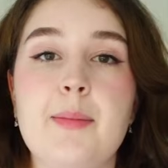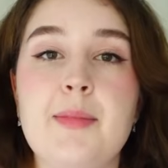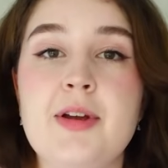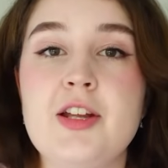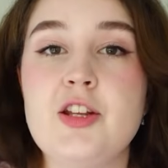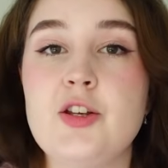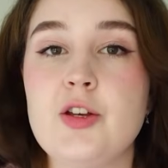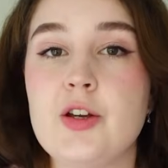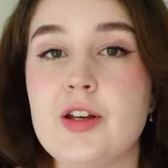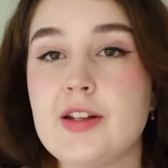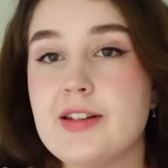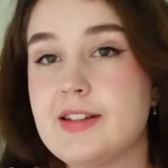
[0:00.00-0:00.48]

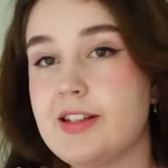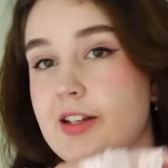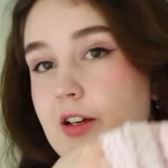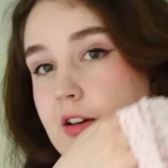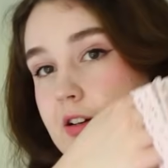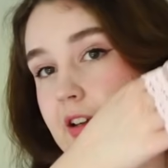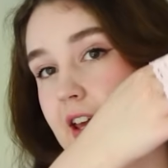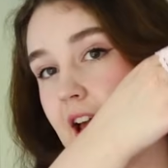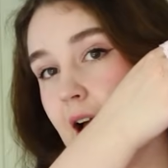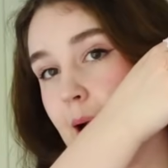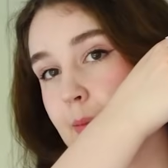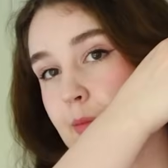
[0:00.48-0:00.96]
mean, you can see
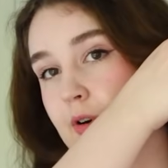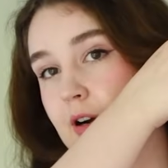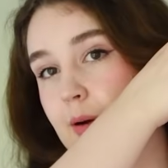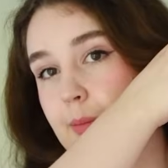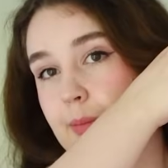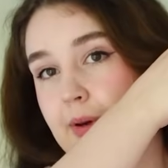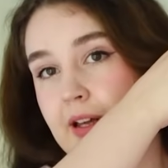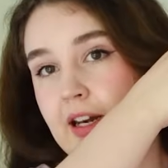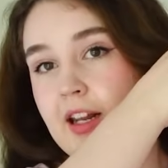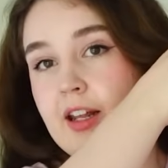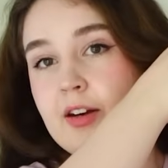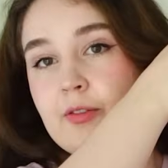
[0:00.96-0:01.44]
on camera,
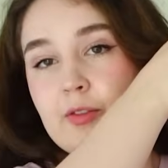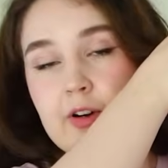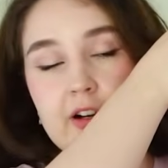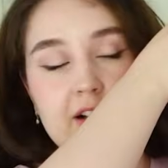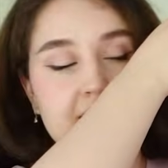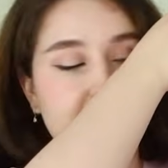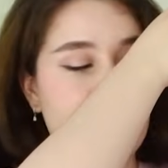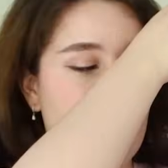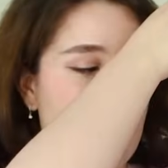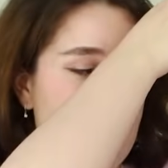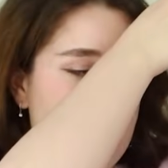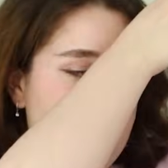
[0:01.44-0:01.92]
but in real
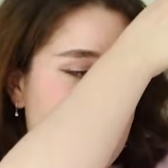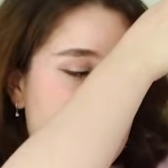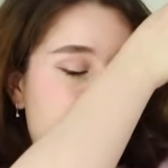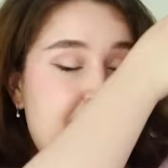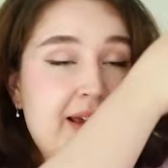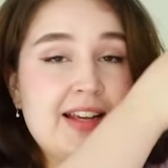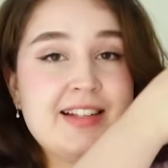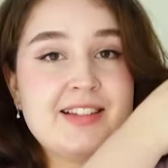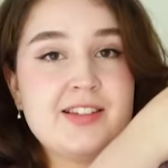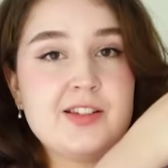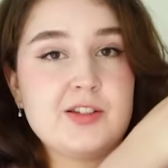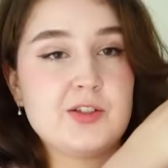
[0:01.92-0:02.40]
life, the
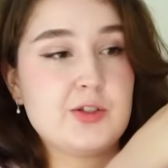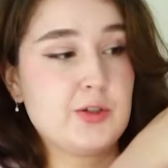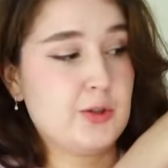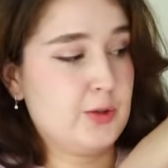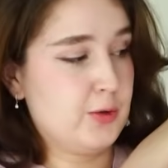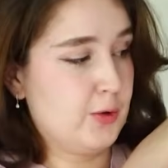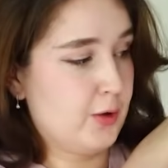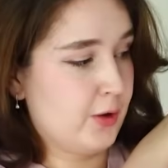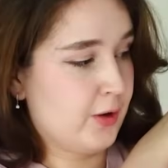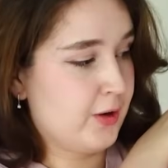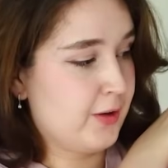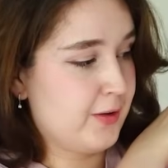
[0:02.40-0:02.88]
pieces do
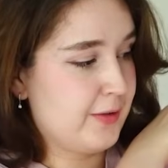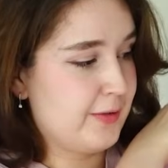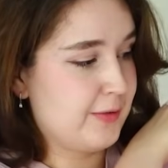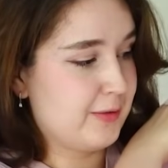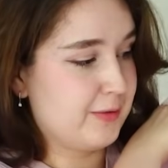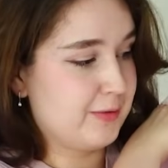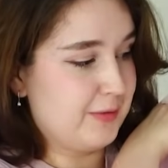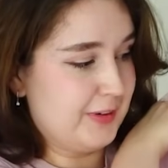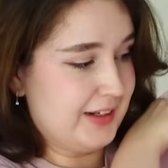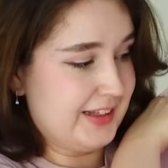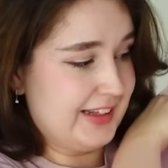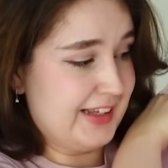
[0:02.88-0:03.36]
look
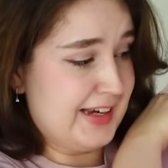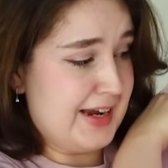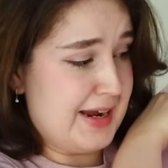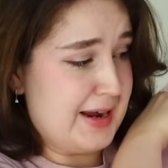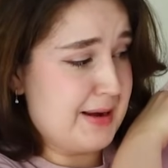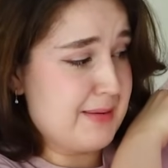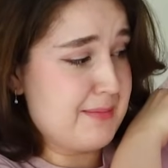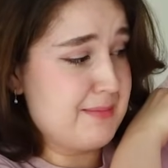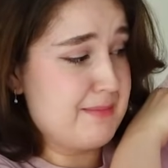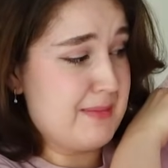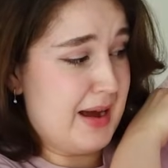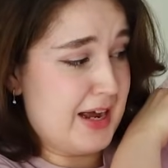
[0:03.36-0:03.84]

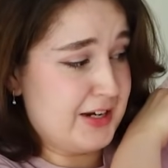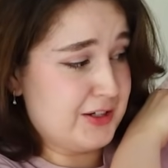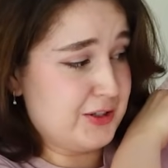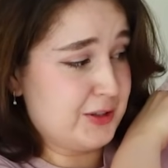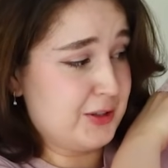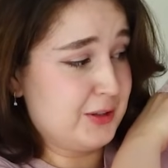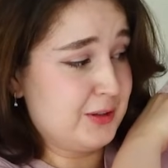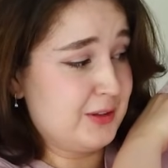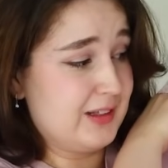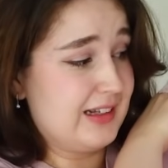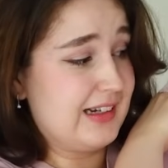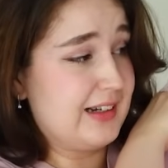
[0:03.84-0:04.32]
really
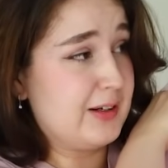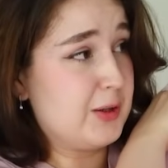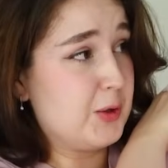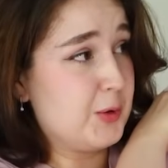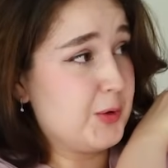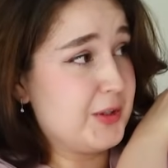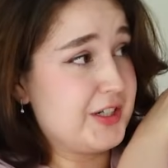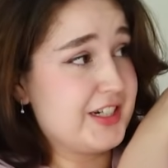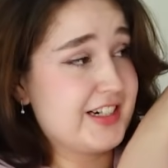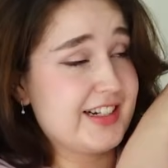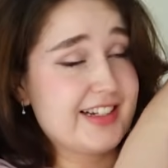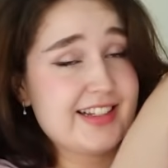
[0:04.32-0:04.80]
magical and
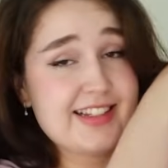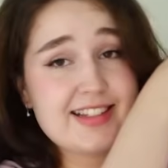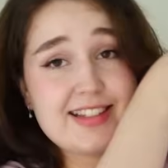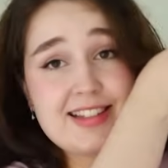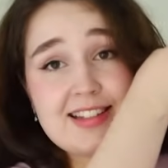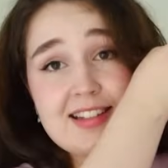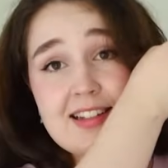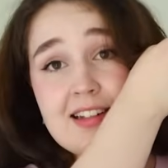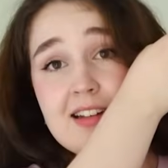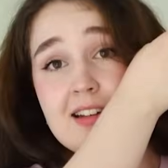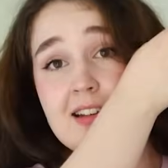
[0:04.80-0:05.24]
gorgeous.